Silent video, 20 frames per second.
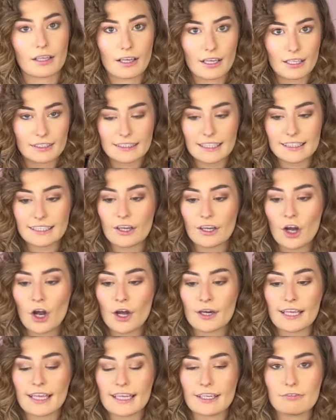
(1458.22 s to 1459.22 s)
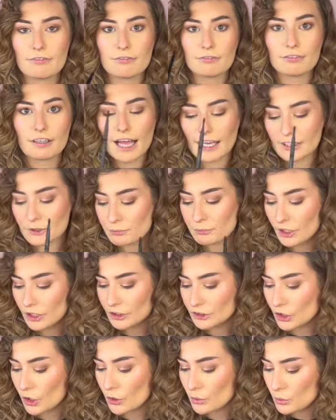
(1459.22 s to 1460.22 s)
Take that on a flat
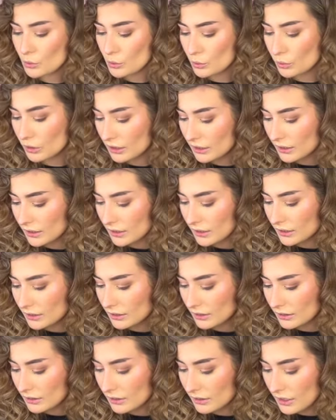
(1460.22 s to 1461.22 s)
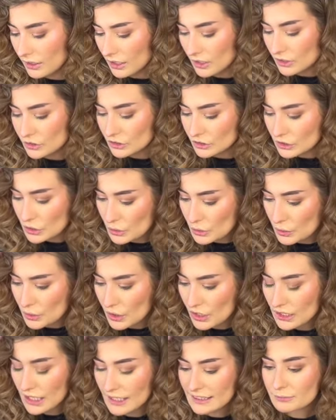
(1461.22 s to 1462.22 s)
brush. Oh, so the
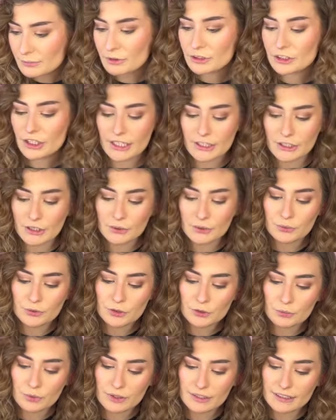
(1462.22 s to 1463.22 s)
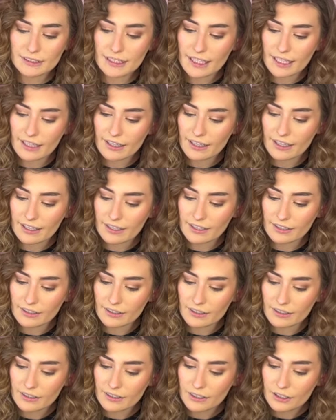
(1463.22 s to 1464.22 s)
last brush I used was a
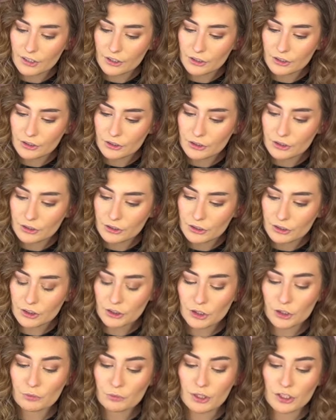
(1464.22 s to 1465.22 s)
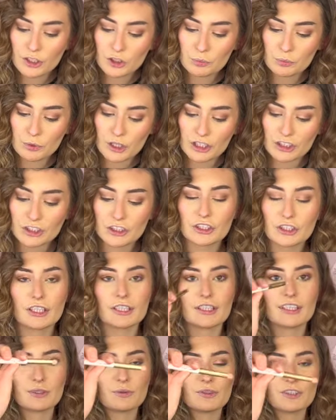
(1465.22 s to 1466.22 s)
Sugar Rush brush.
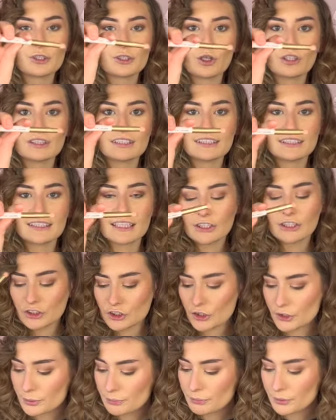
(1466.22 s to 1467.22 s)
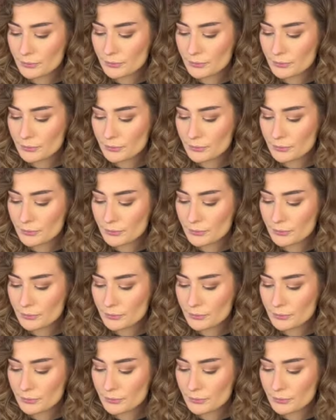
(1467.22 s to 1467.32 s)
This one's called Stay Sharp.